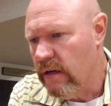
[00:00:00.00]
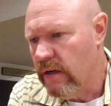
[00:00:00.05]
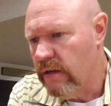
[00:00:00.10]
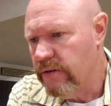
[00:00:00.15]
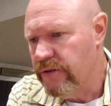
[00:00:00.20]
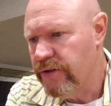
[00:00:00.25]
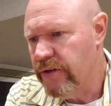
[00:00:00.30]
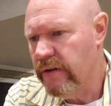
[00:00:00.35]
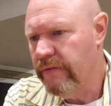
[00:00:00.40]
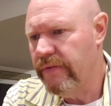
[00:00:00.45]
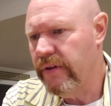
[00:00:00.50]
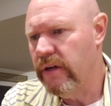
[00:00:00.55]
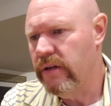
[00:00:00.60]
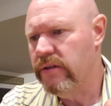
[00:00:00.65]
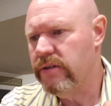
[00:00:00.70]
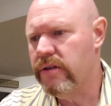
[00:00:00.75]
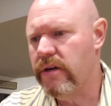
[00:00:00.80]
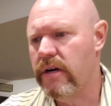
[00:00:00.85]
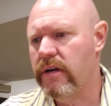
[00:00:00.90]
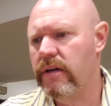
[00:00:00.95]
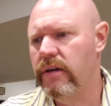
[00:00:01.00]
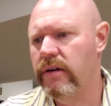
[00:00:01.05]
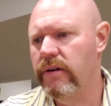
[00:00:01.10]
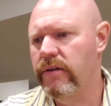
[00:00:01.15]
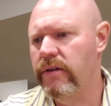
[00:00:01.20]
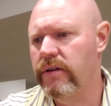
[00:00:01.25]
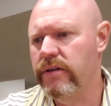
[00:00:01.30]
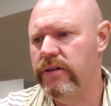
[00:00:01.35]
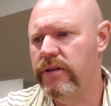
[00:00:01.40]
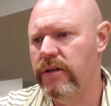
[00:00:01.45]
Should have done a starter.
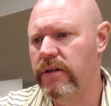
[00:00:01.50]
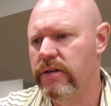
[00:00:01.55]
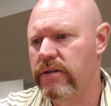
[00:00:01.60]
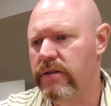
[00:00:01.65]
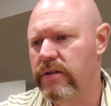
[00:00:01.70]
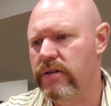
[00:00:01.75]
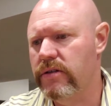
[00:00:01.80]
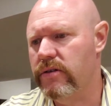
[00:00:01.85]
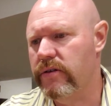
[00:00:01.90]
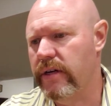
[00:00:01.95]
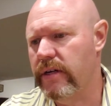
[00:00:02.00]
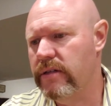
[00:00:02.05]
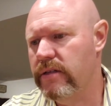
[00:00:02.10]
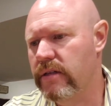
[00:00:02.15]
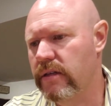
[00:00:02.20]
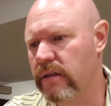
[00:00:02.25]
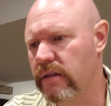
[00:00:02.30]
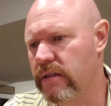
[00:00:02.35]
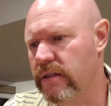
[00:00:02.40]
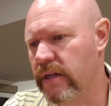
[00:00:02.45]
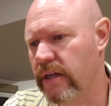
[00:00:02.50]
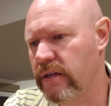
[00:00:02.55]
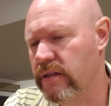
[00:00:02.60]
This yeast is stressed and it